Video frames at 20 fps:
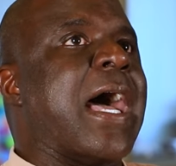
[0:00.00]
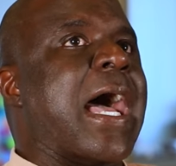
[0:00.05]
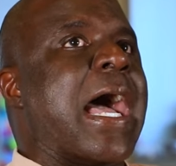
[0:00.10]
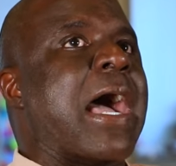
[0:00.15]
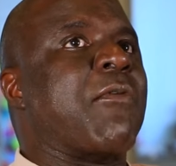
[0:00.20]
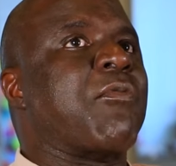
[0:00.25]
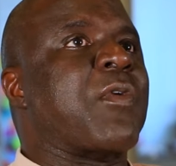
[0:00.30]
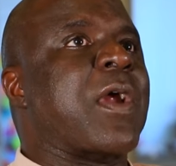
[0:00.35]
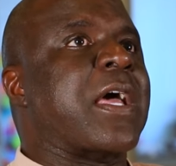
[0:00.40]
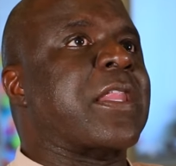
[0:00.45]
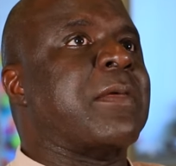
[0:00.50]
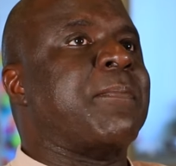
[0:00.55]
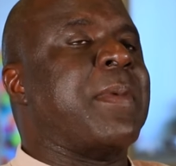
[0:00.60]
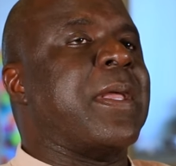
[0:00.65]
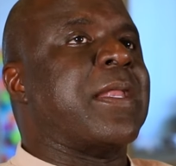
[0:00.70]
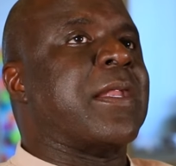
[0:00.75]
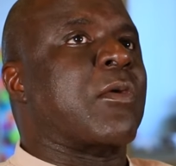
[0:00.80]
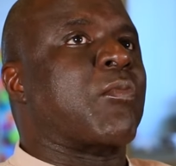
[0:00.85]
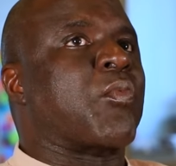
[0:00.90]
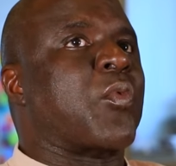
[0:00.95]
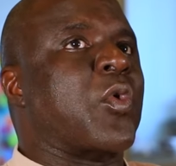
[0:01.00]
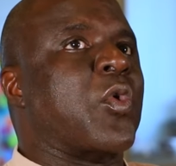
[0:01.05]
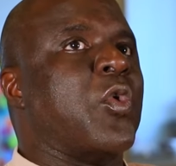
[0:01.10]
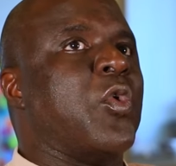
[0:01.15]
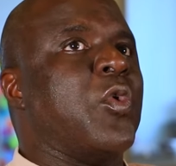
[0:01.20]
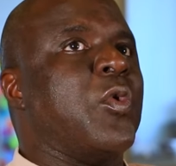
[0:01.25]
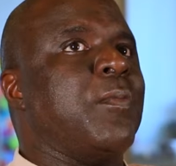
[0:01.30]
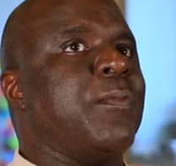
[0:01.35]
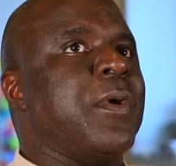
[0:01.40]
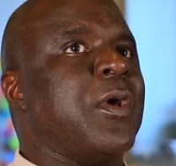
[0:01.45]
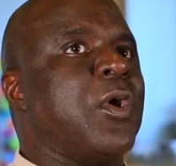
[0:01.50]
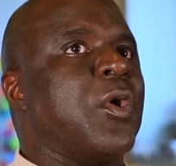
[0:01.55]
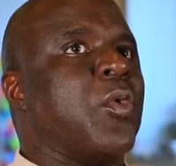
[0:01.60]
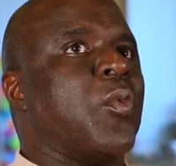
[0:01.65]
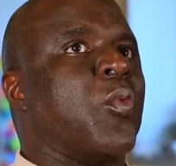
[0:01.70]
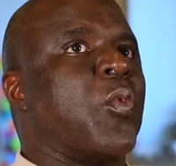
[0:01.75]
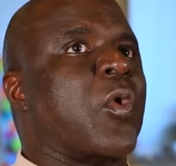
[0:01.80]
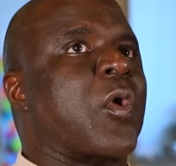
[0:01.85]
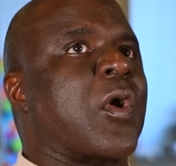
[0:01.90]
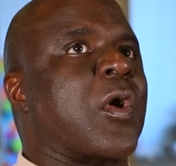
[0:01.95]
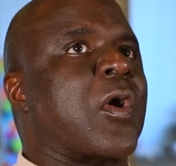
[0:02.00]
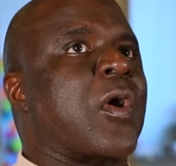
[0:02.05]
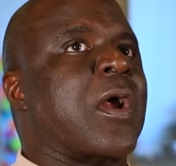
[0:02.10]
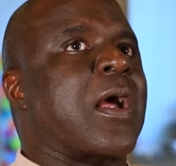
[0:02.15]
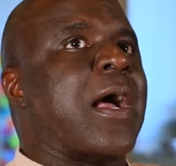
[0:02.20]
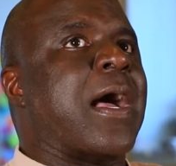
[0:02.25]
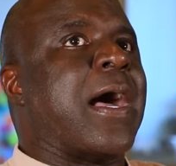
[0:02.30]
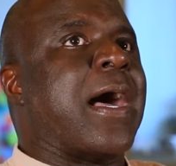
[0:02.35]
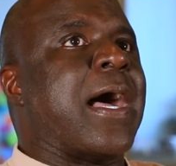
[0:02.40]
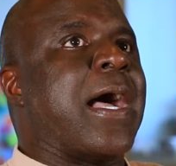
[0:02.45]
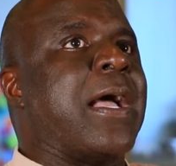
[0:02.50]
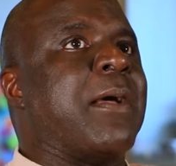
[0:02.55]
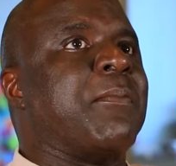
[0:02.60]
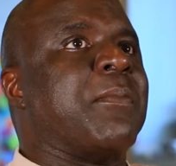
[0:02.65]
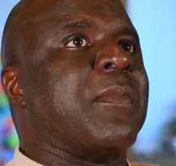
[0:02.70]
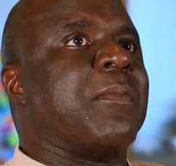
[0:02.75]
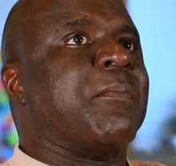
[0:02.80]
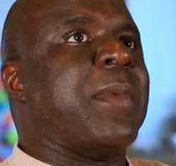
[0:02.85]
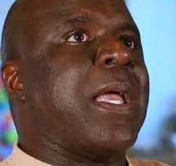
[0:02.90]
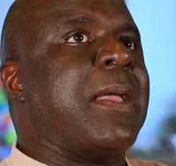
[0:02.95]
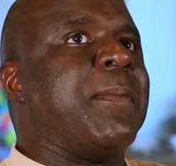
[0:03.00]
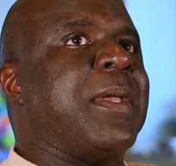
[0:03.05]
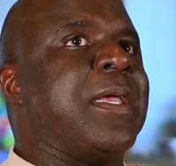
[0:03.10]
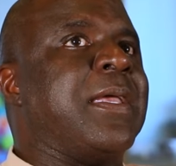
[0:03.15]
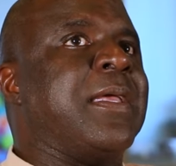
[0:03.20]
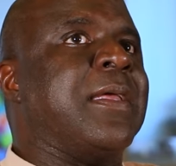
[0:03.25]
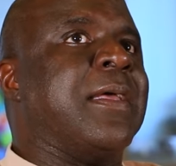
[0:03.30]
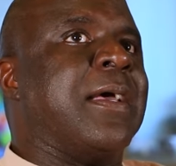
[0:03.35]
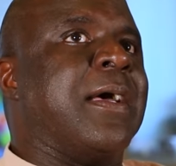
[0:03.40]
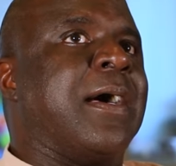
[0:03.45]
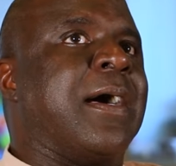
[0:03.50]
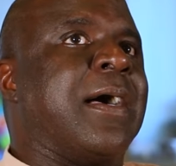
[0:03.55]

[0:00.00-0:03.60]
I'd rather be in a room where I'm maybe